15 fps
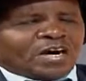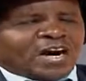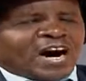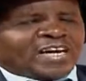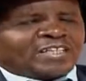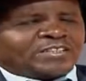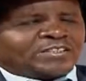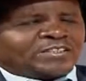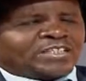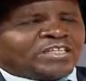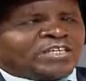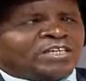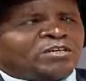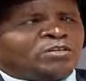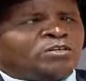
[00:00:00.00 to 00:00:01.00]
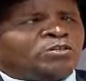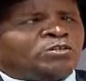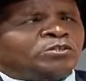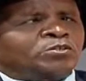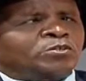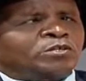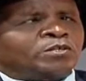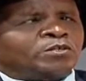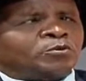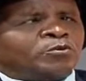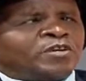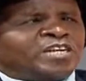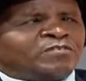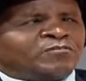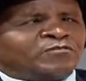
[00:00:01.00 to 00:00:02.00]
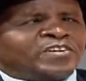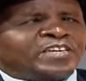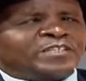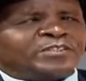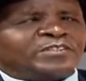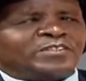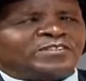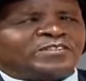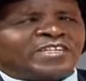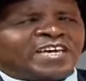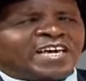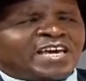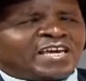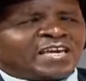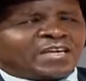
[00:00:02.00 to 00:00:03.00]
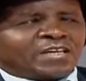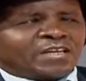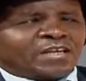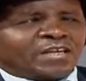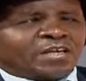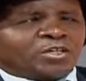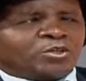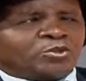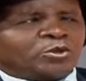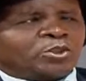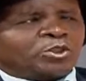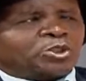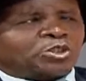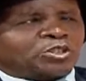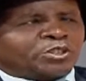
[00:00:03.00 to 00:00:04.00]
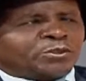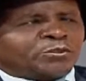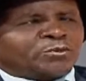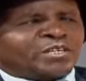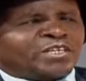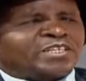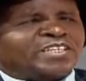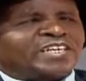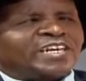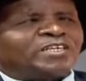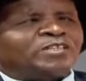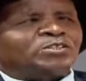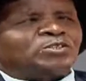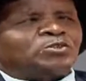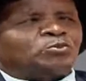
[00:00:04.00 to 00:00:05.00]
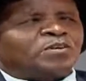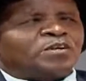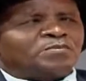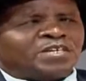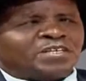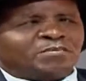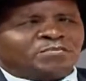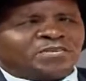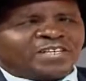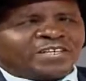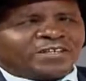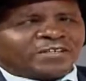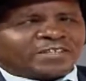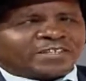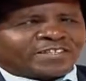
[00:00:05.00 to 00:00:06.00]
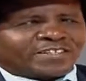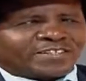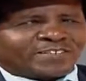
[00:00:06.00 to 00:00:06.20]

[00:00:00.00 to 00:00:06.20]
I see all your green fields today. Your children can swim in milk.